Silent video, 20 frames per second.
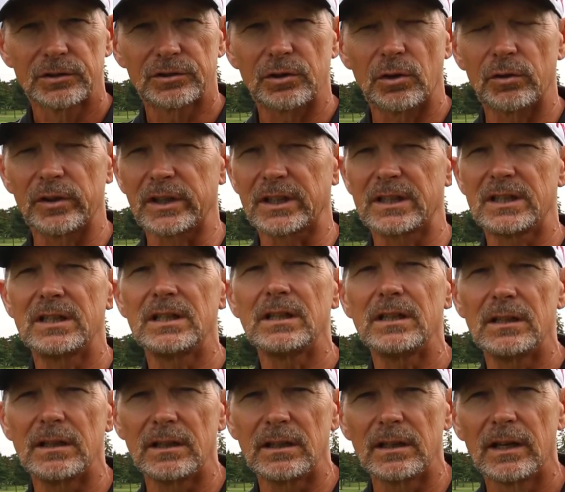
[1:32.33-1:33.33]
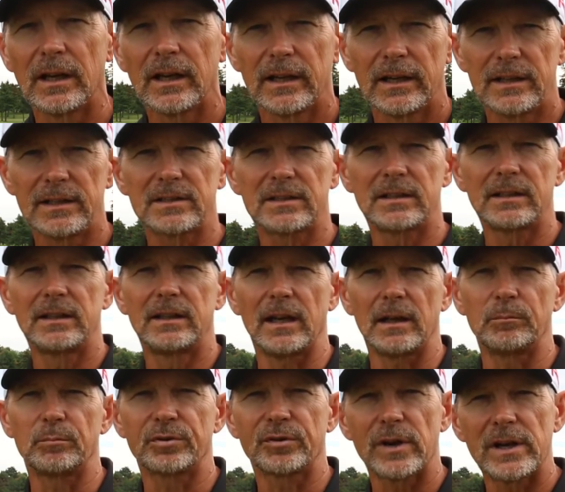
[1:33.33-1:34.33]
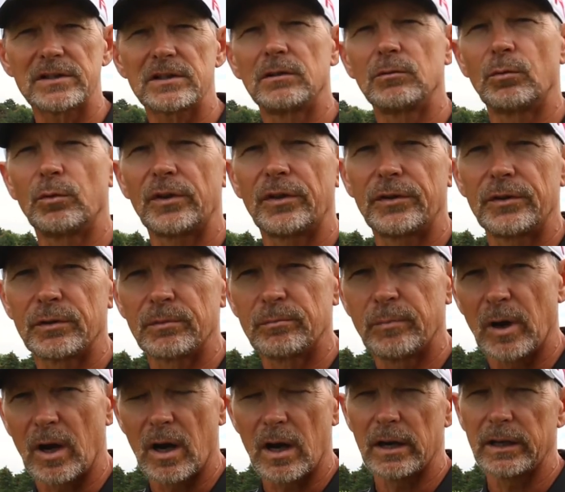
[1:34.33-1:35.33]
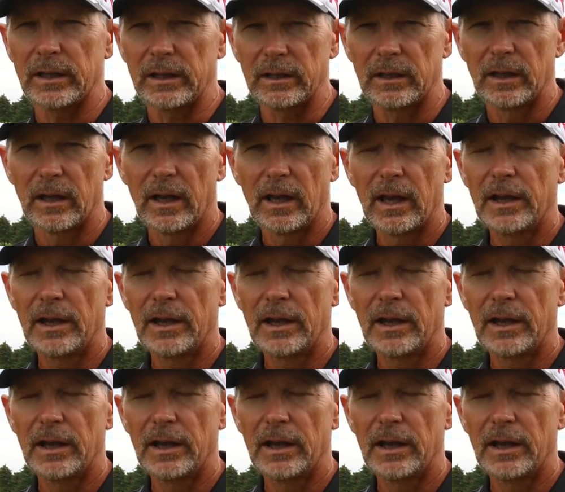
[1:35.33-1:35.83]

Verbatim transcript: So the key is to get present with your body.